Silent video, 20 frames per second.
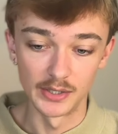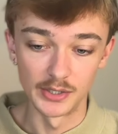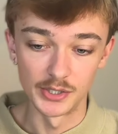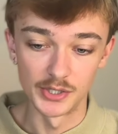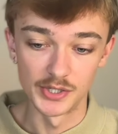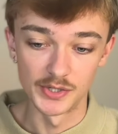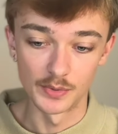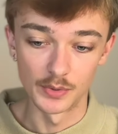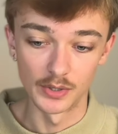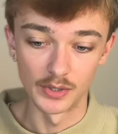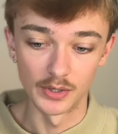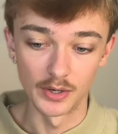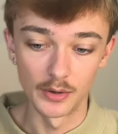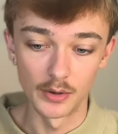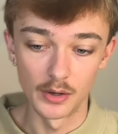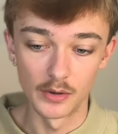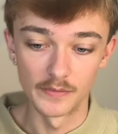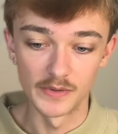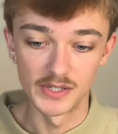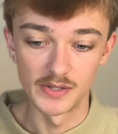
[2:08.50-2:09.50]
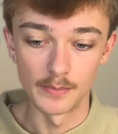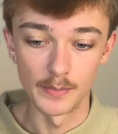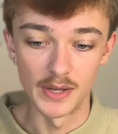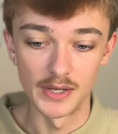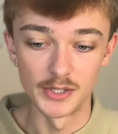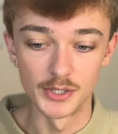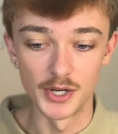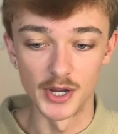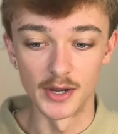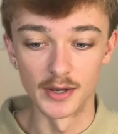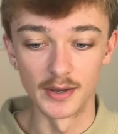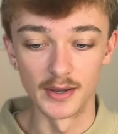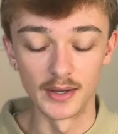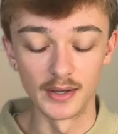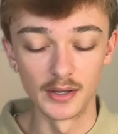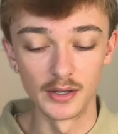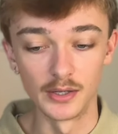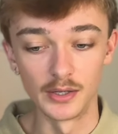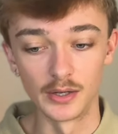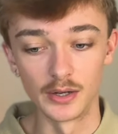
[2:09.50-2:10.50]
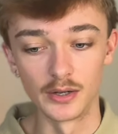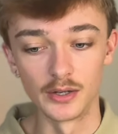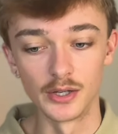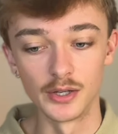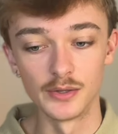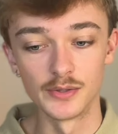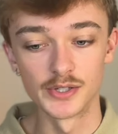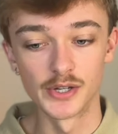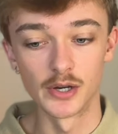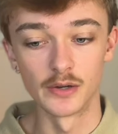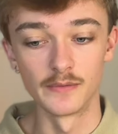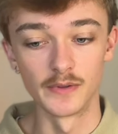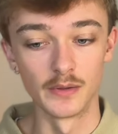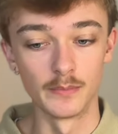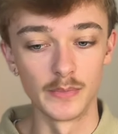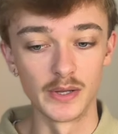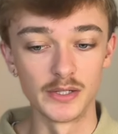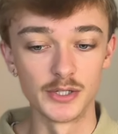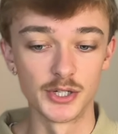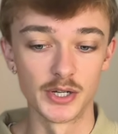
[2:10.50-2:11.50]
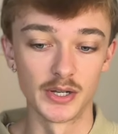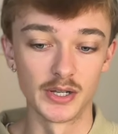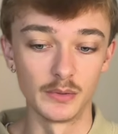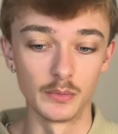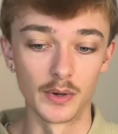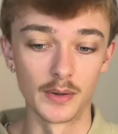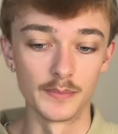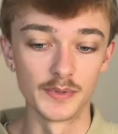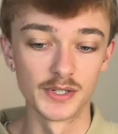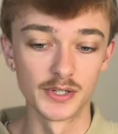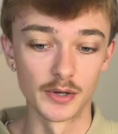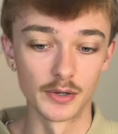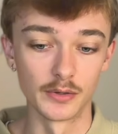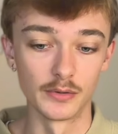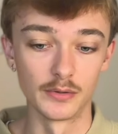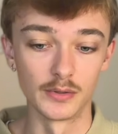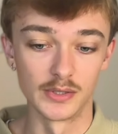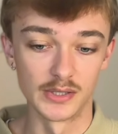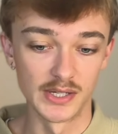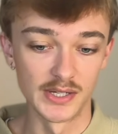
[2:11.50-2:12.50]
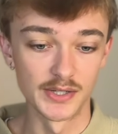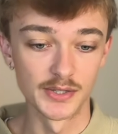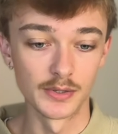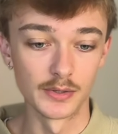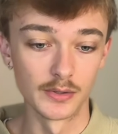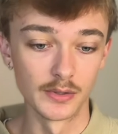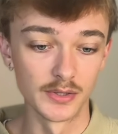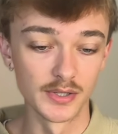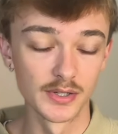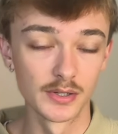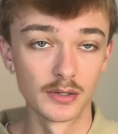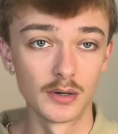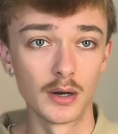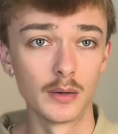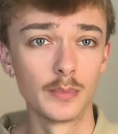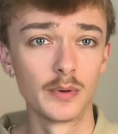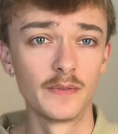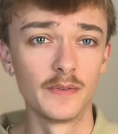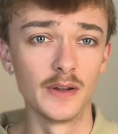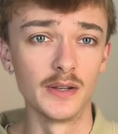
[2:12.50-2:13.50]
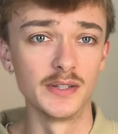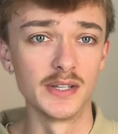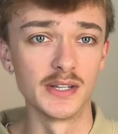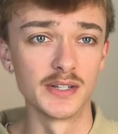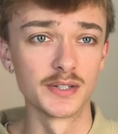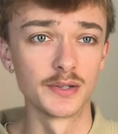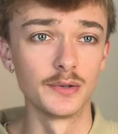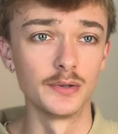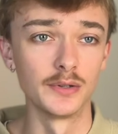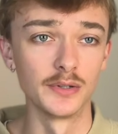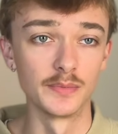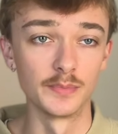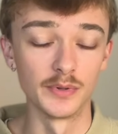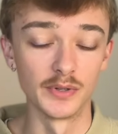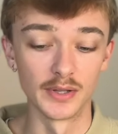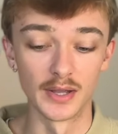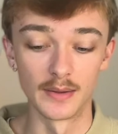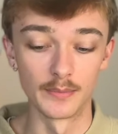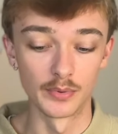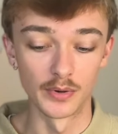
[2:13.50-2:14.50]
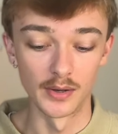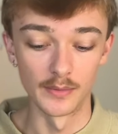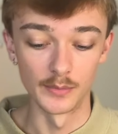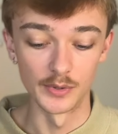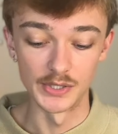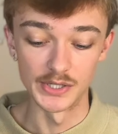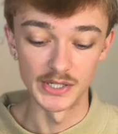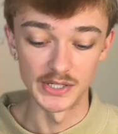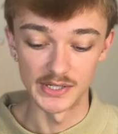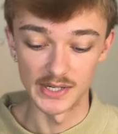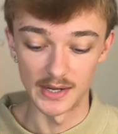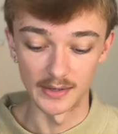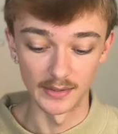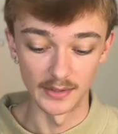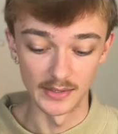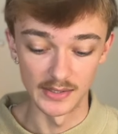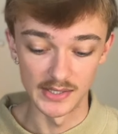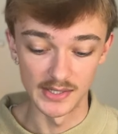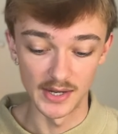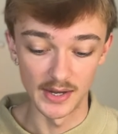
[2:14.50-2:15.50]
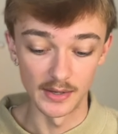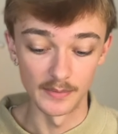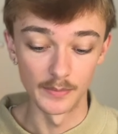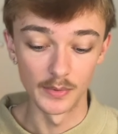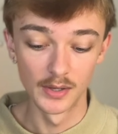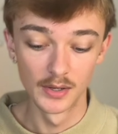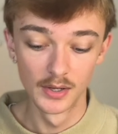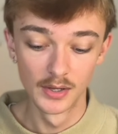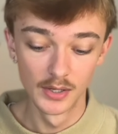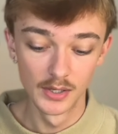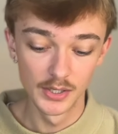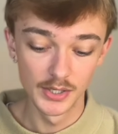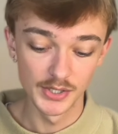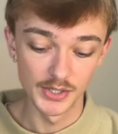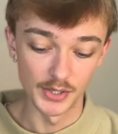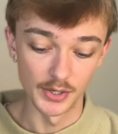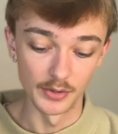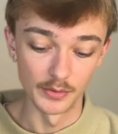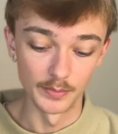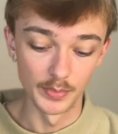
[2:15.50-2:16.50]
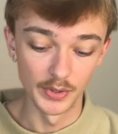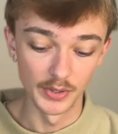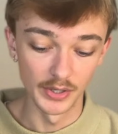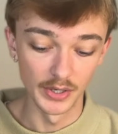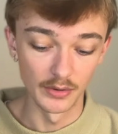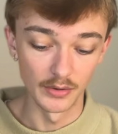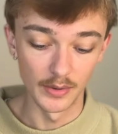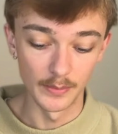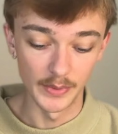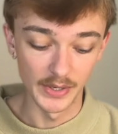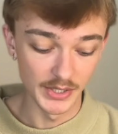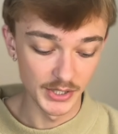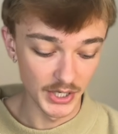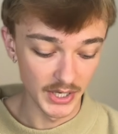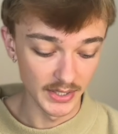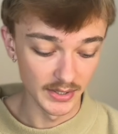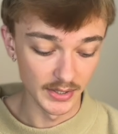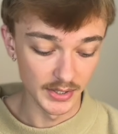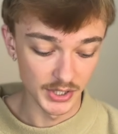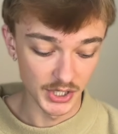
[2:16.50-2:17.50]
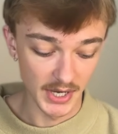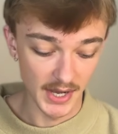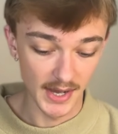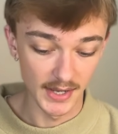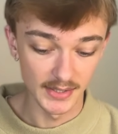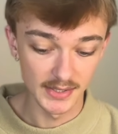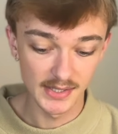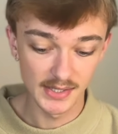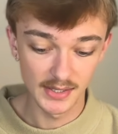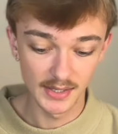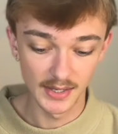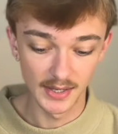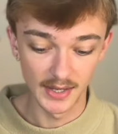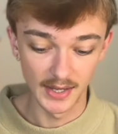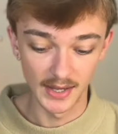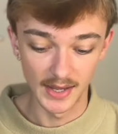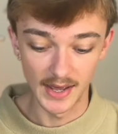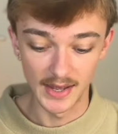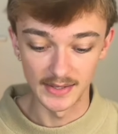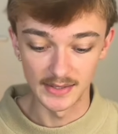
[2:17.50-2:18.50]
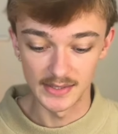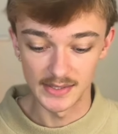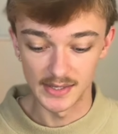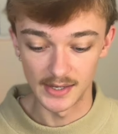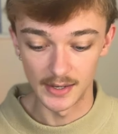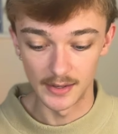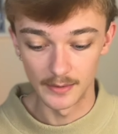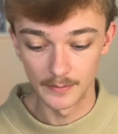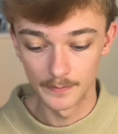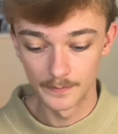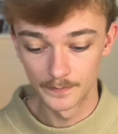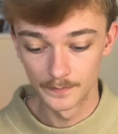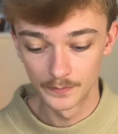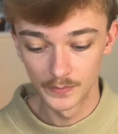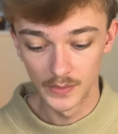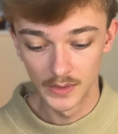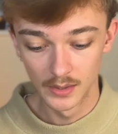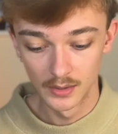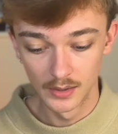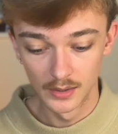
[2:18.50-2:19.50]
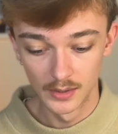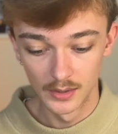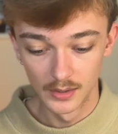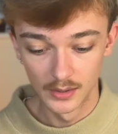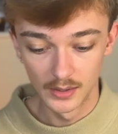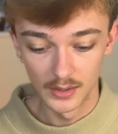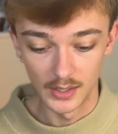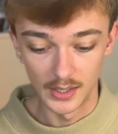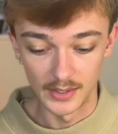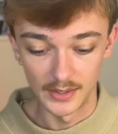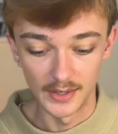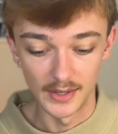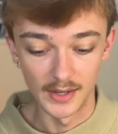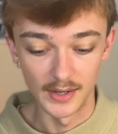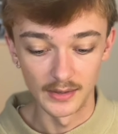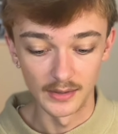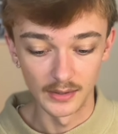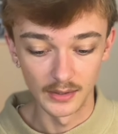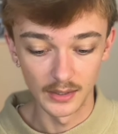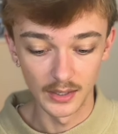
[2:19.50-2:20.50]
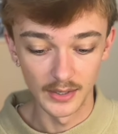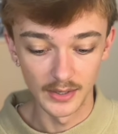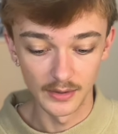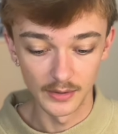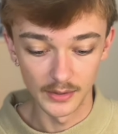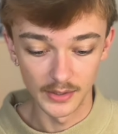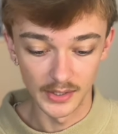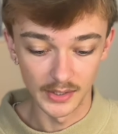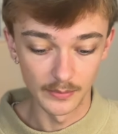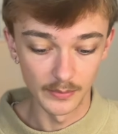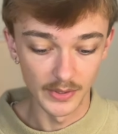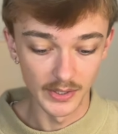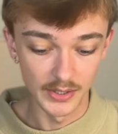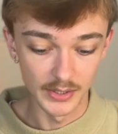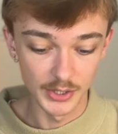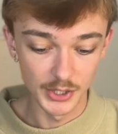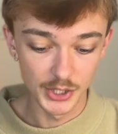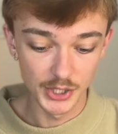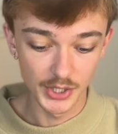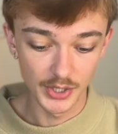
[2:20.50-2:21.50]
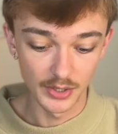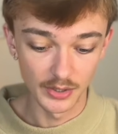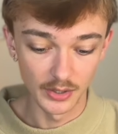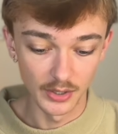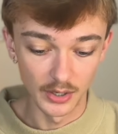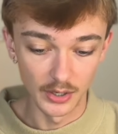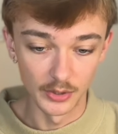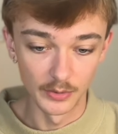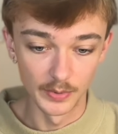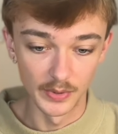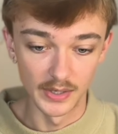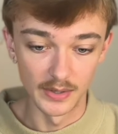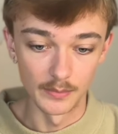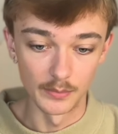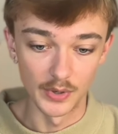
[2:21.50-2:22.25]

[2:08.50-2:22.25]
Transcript: you just want to go over to Midjourney. You can use either the Midjourney website or Discord. I prefer Discord, but they're pretty much exactly the same. So put your image in the chat, hit enter, and then click on the image, open in